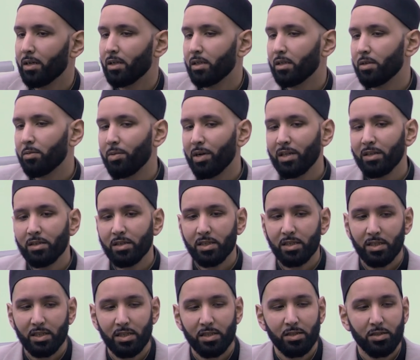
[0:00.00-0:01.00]
Dear brothers and
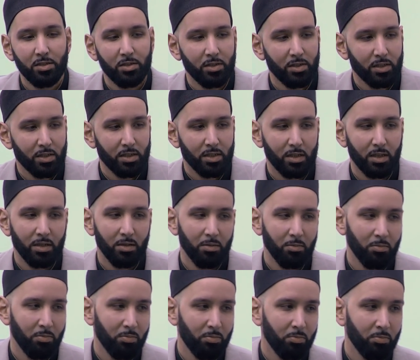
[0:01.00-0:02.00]
sisters,
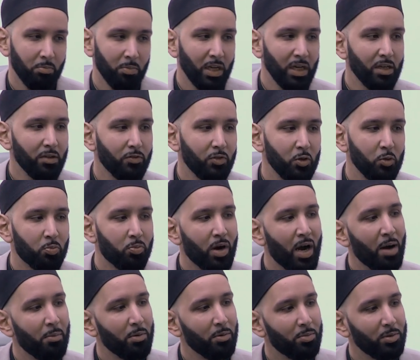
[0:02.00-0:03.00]
many of you
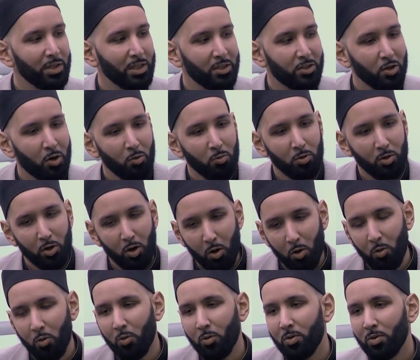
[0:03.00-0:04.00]
probably don't
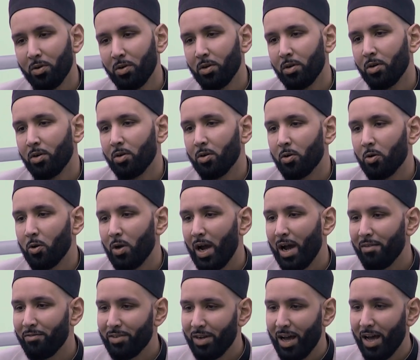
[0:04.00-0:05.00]
know or
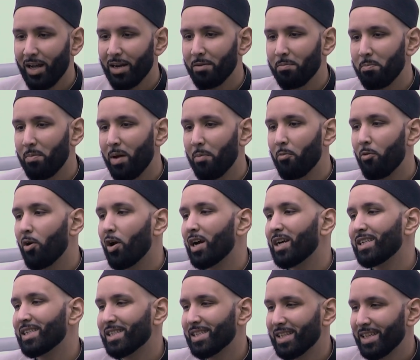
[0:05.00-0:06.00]
have not
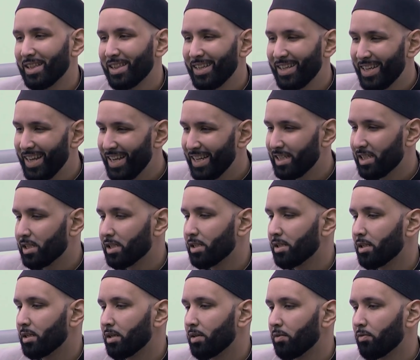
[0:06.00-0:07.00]
memorized the date
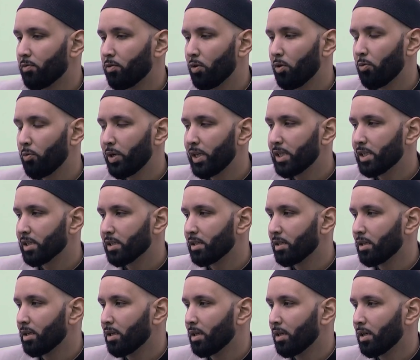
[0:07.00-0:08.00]
for a reason
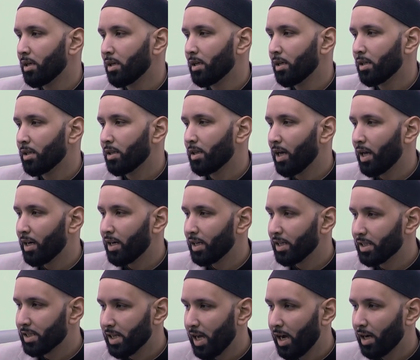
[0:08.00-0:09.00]
that
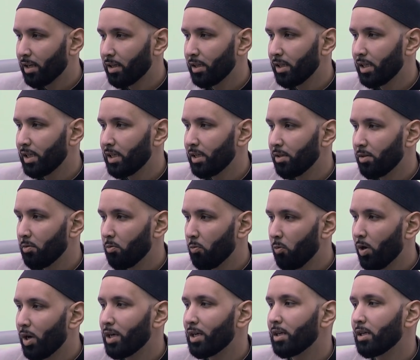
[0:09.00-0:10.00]
exactly
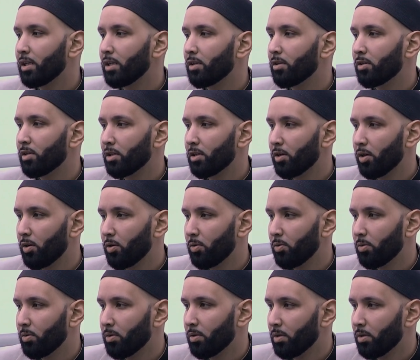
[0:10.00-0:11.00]
1 year ago